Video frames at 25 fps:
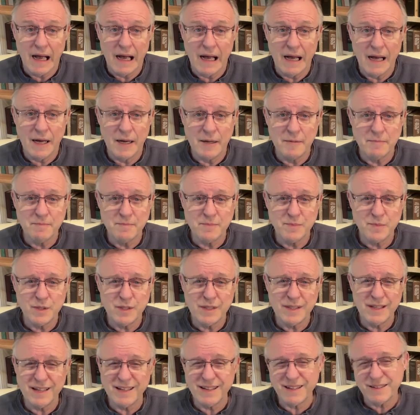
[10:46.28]

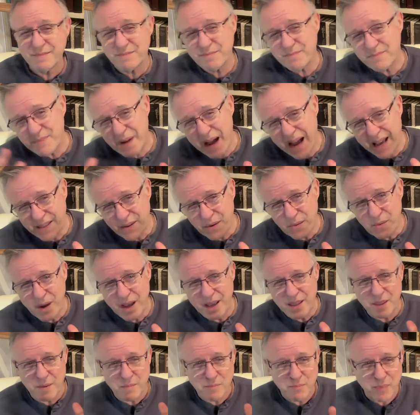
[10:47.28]
By the
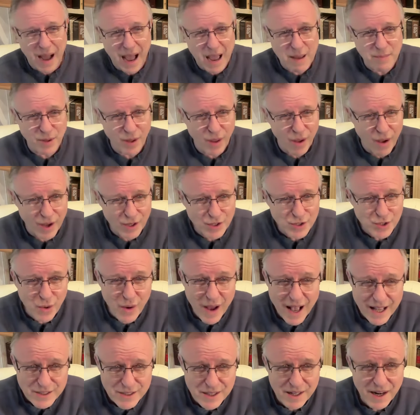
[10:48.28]
way, the Bible
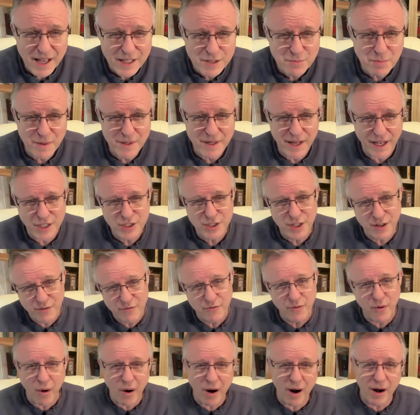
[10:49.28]
also has an explanation
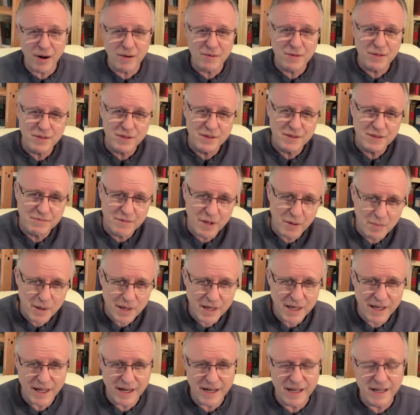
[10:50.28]
for the
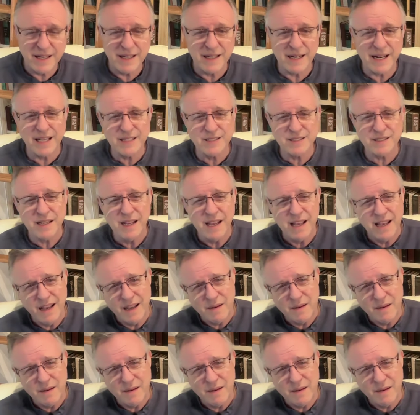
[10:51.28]
beginning. It has